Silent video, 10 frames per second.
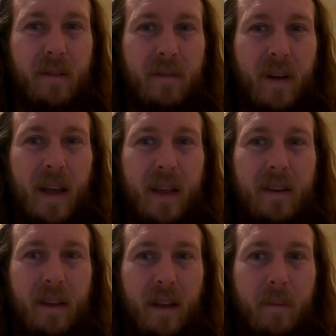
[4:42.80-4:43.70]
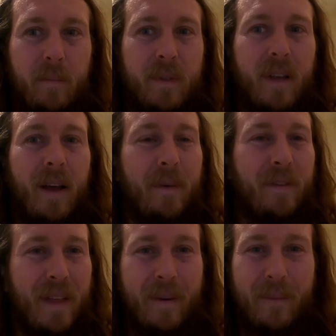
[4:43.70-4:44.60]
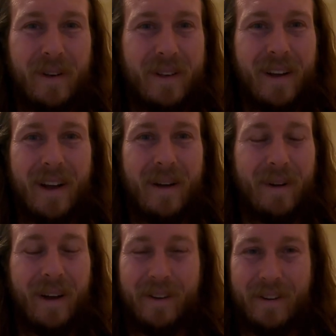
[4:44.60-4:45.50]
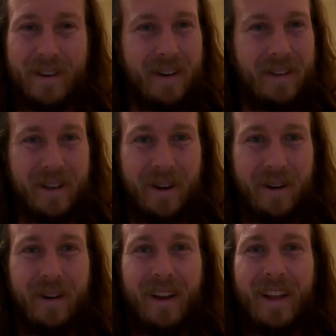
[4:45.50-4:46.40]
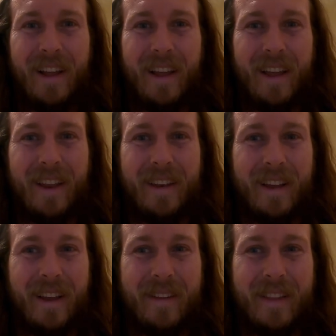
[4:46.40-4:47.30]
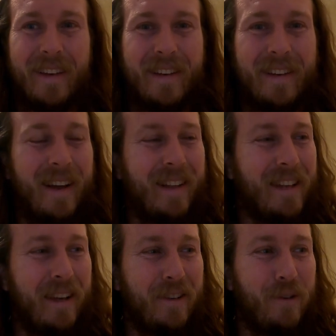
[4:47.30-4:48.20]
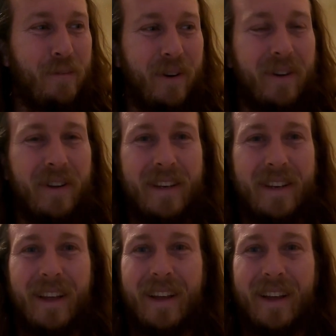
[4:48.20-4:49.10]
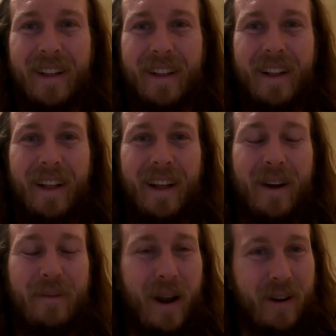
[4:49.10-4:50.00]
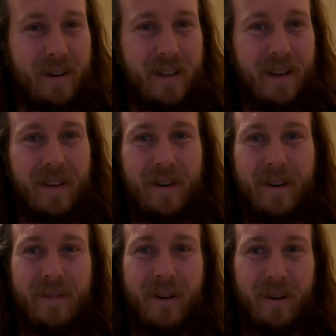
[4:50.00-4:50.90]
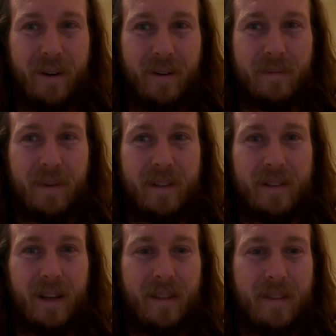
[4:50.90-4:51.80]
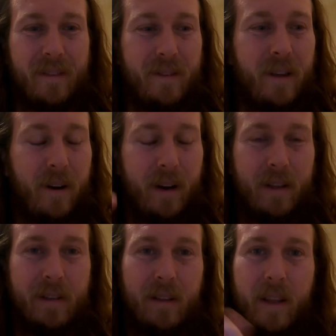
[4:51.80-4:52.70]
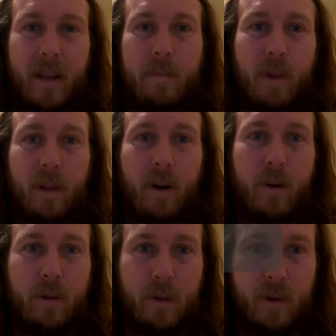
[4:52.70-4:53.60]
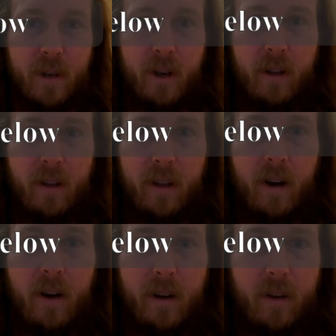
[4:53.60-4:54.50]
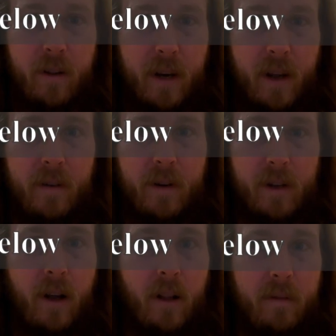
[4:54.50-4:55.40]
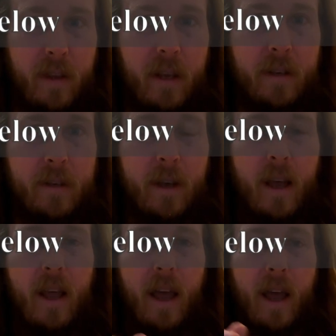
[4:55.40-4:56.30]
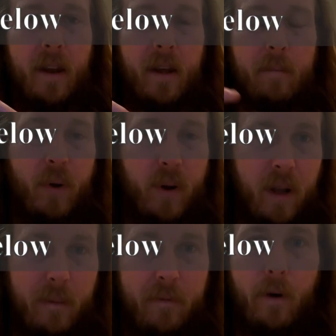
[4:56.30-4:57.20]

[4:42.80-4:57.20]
to find. Some of them were dug up 100 years ago, and they did not take super good records of it or photos. But there is a link below to a scholarly article that covers all of these, and I'm putting up